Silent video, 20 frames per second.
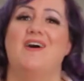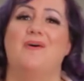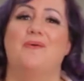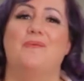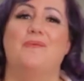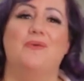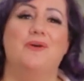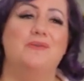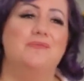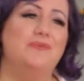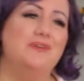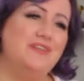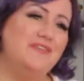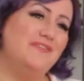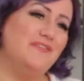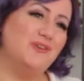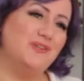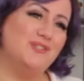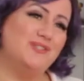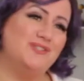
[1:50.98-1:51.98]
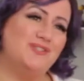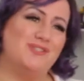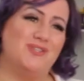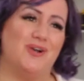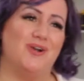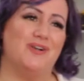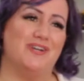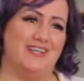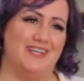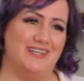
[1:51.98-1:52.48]
when we first
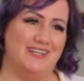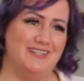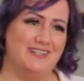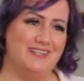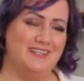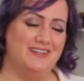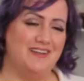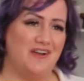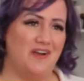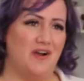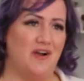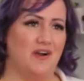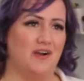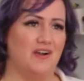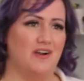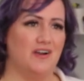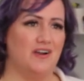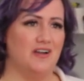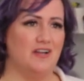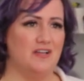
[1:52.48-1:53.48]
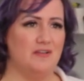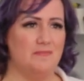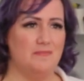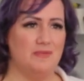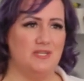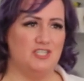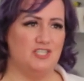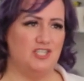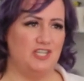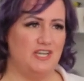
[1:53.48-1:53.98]
started our
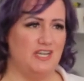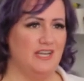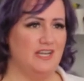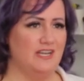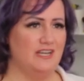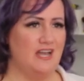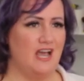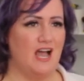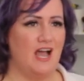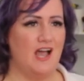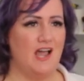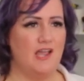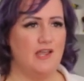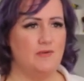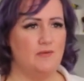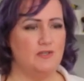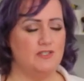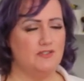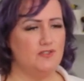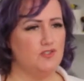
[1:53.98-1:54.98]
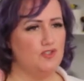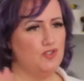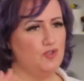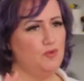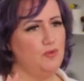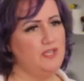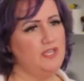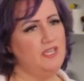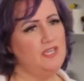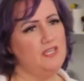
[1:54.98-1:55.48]
machine, I was
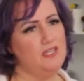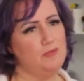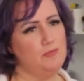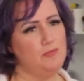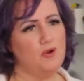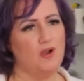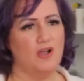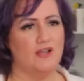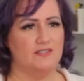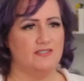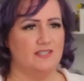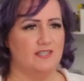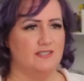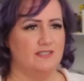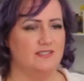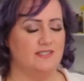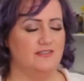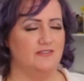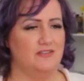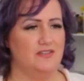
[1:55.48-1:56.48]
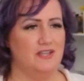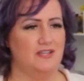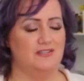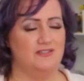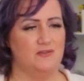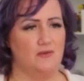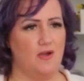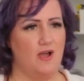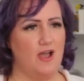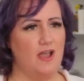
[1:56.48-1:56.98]
tweaking the process and everything.
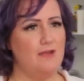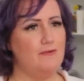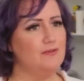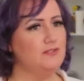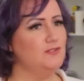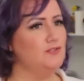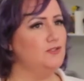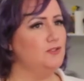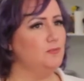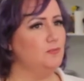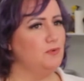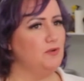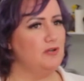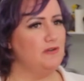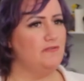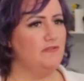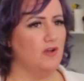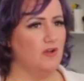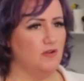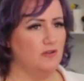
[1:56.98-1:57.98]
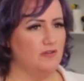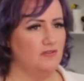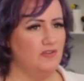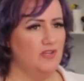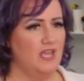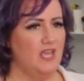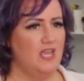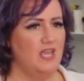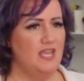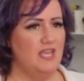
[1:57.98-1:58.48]
So I was super
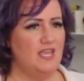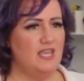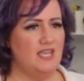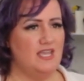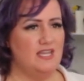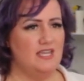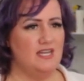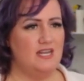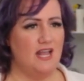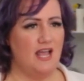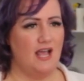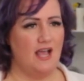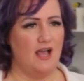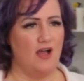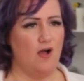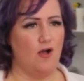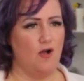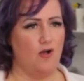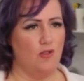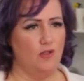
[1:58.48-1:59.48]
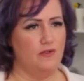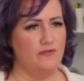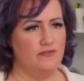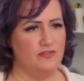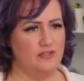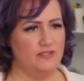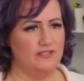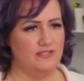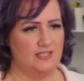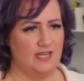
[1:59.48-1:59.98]
involved in all
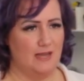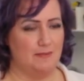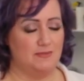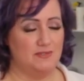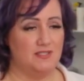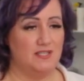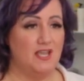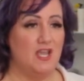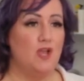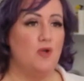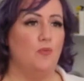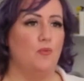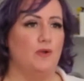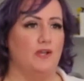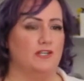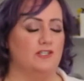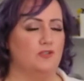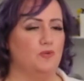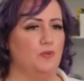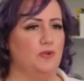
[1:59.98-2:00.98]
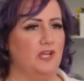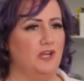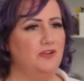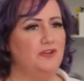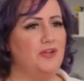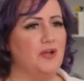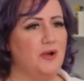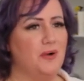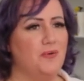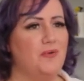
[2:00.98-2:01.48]
of the steps, which we
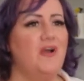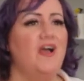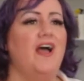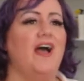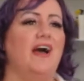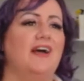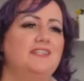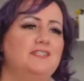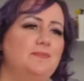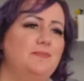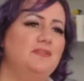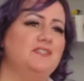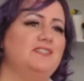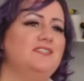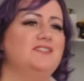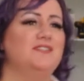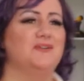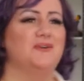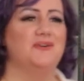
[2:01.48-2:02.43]
all know, as a business